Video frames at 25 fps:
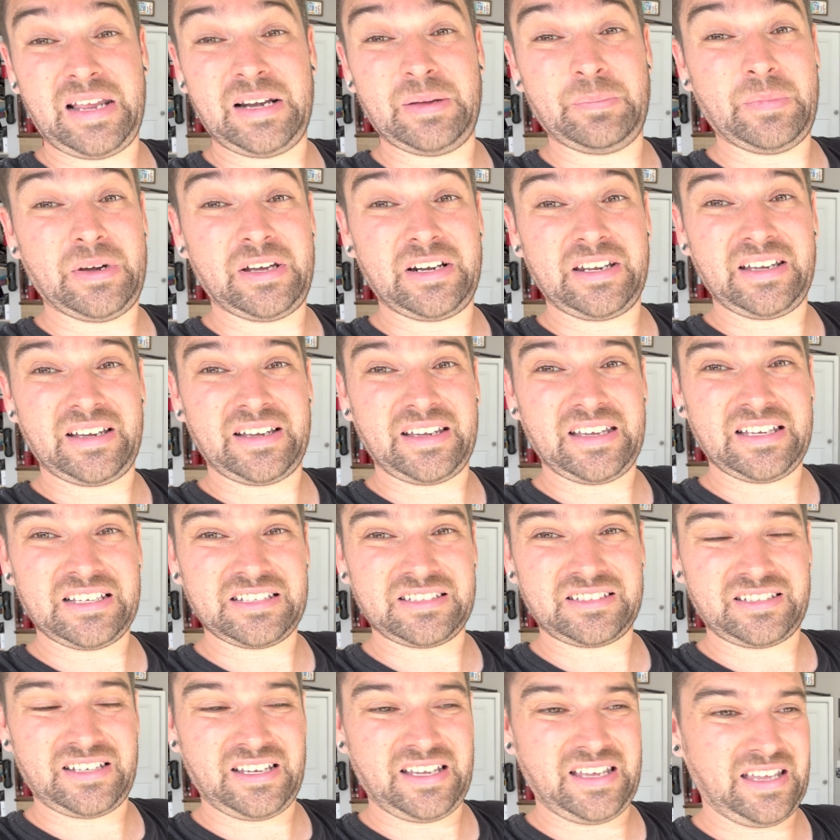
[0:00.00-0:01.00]
of money, I
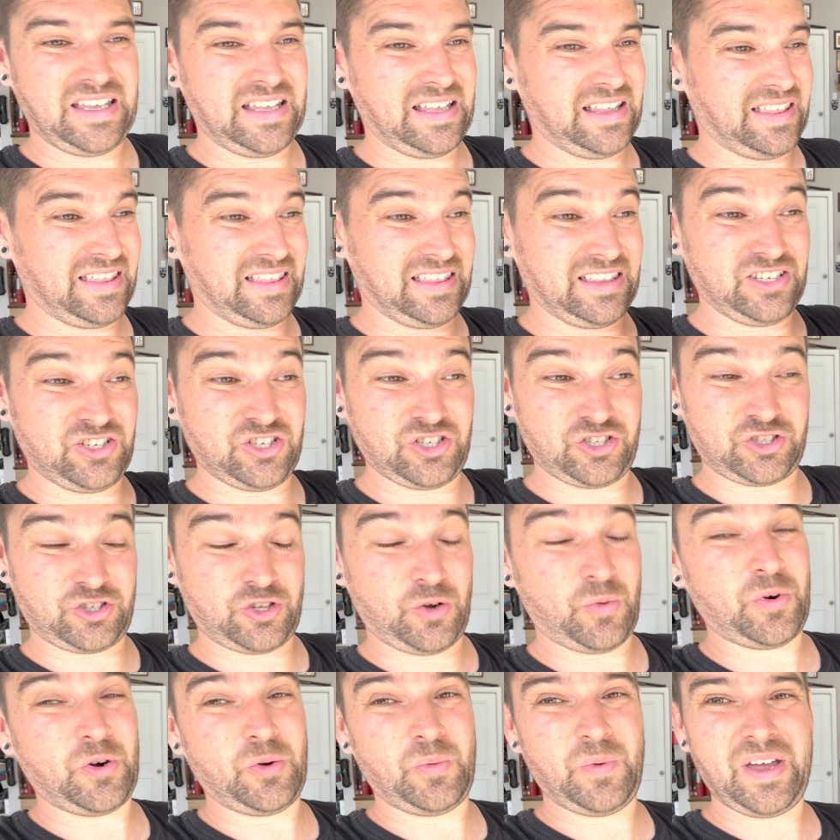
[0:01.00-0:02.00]
guess. Just
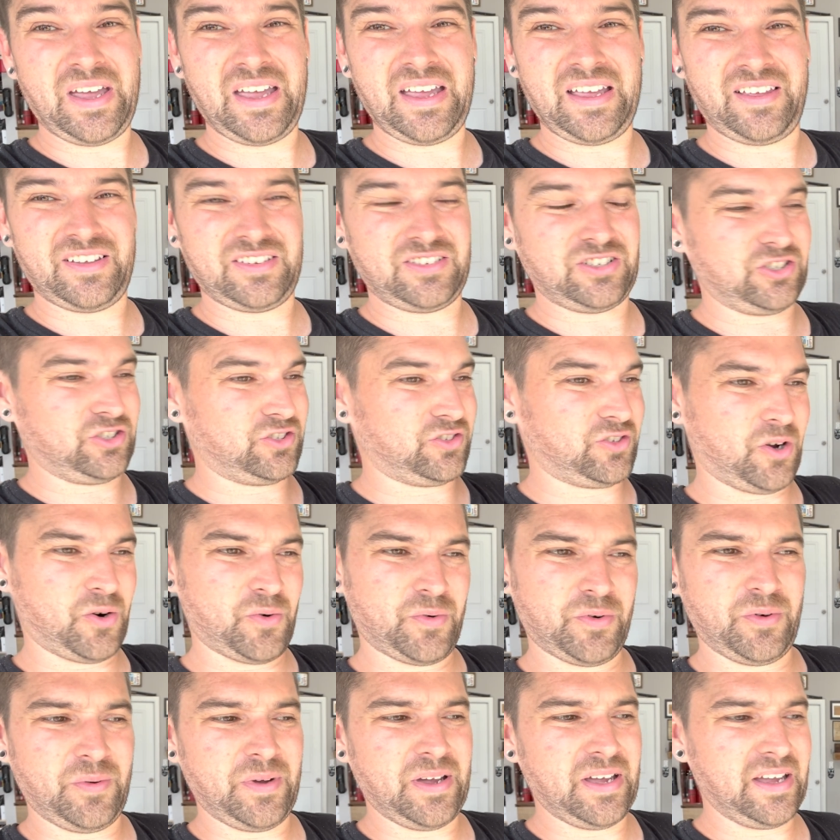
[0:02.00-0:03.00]
throw it
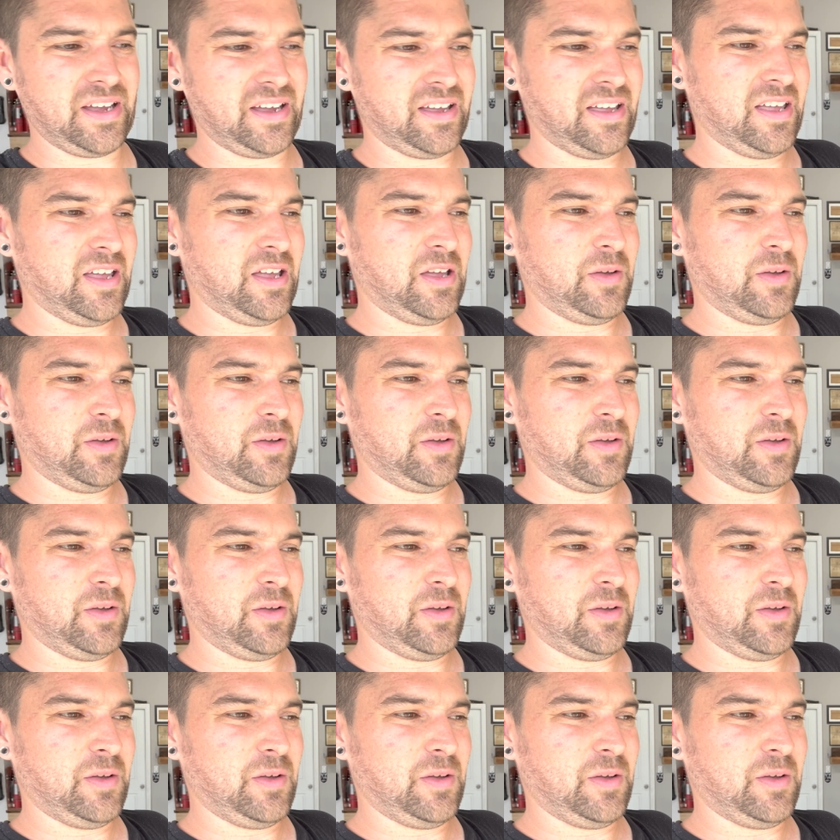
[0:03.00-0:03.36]
away,